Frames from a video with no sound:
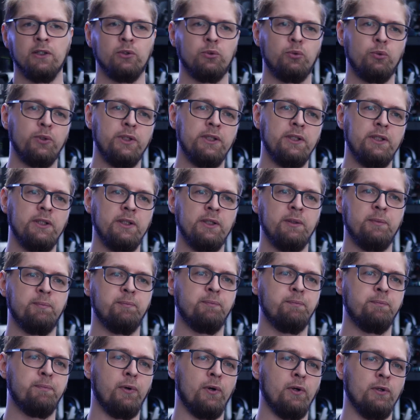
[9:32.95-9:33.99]

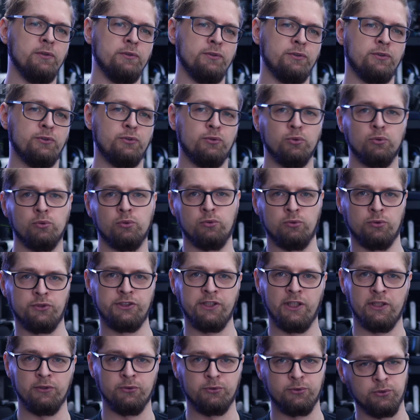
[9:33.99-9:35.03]
3.2
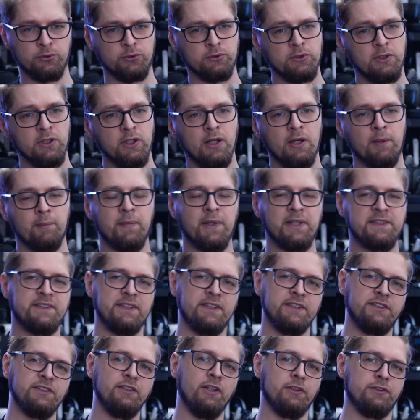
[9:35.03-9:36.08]
Gen 2, but
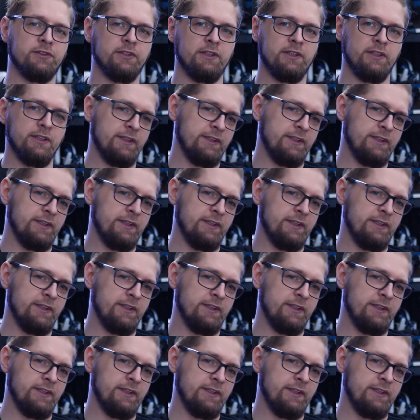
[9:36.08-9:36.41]
it's not.